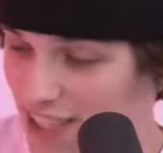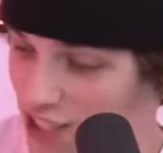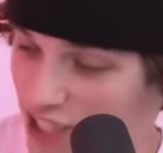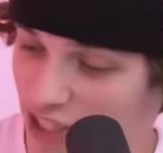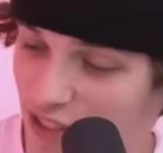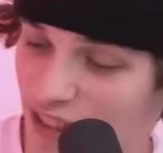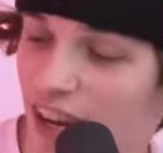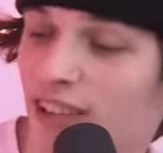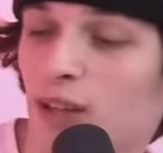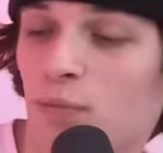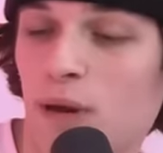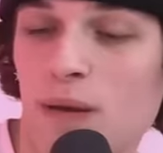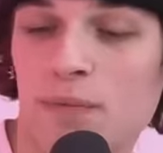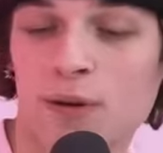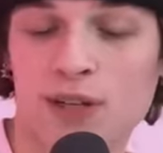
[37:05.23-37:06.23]
So then you cut the
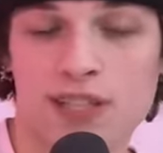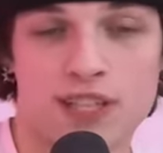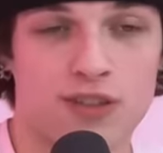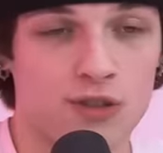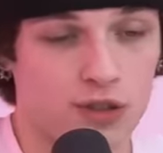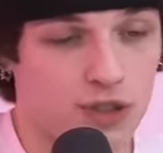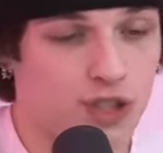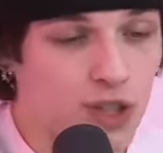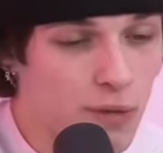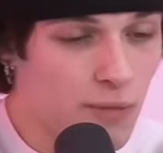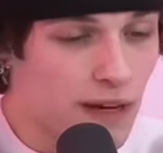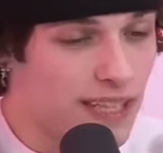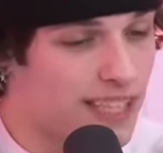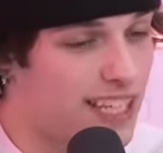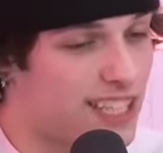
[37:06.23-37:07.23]
paper, and then it goes zoom,
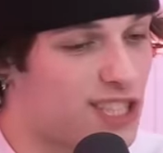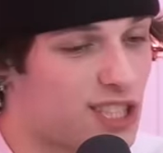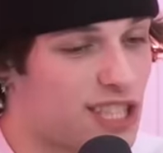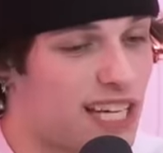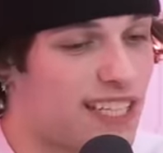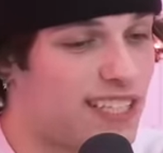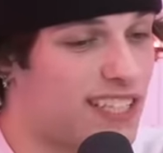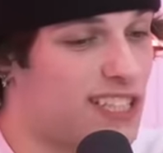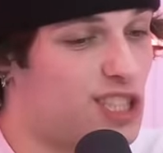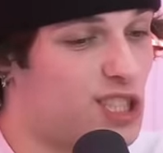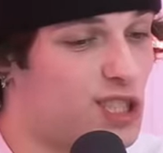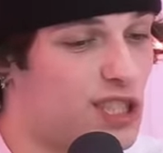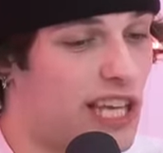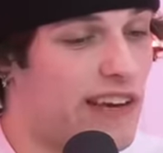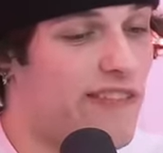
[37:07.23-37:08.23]
and then it just kind of like
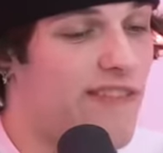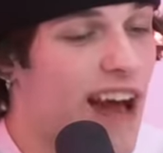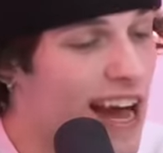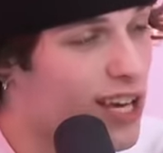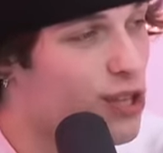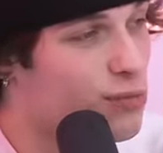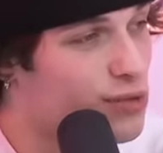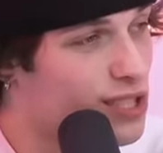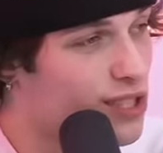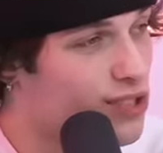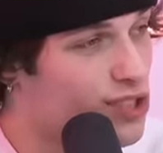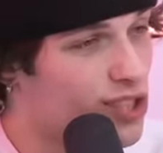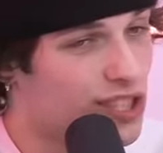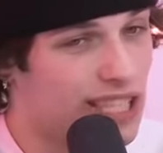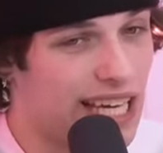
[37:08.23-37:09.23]
like vacuum
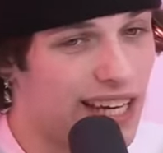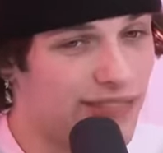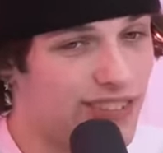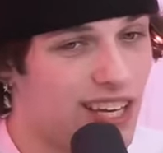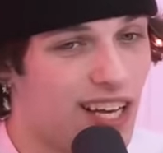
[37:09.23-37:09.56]
seals your gift.